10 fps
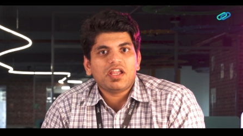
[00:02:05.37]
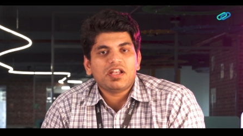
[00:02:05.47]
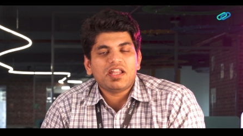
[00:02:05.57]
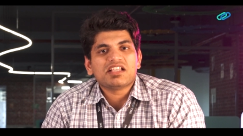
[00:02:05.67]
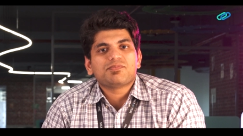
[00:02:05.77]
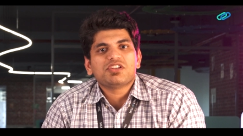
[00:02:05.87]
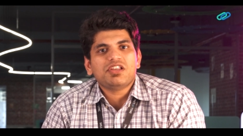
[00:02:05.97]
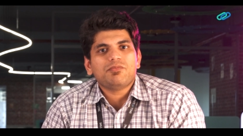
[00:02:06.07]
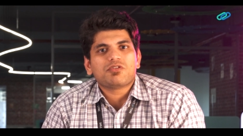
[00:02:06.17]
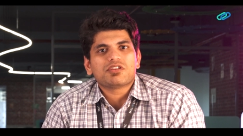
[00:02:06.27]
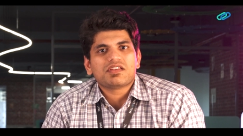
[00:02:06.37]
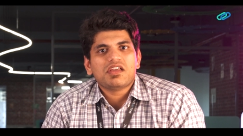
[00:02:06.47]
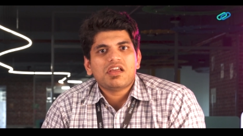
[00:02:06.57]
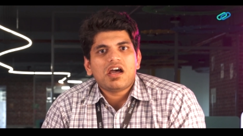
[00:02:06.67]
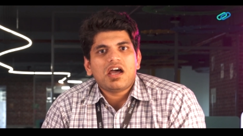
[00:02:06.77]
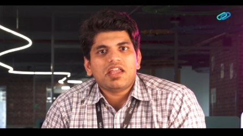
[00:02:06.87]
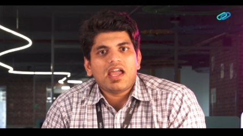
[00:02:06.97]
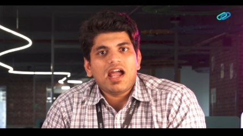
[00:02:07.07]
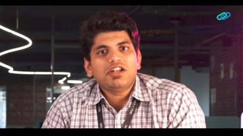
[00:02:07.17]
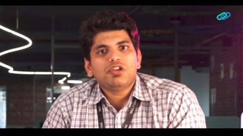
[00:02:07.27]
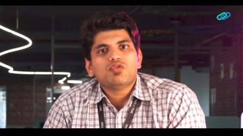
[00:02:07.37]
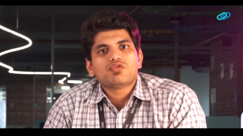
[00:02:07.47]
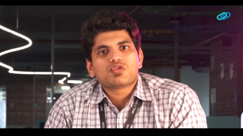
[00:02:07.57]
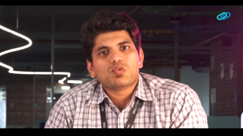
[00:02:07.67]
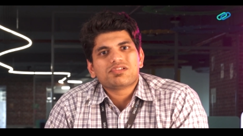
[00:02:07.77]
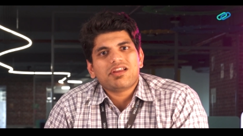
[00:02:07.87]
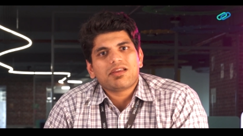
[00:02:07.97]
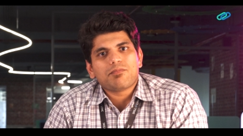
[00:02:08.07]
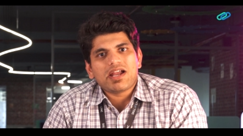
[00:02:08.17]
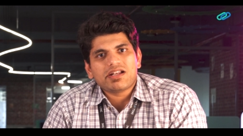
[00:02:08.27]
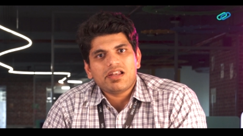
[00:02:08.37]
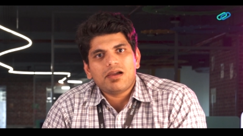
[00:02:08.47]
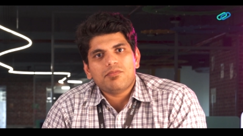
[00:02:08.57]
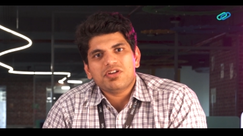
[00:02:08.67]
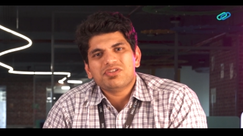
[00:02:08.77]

And especially because I had to use tools like MATLAB,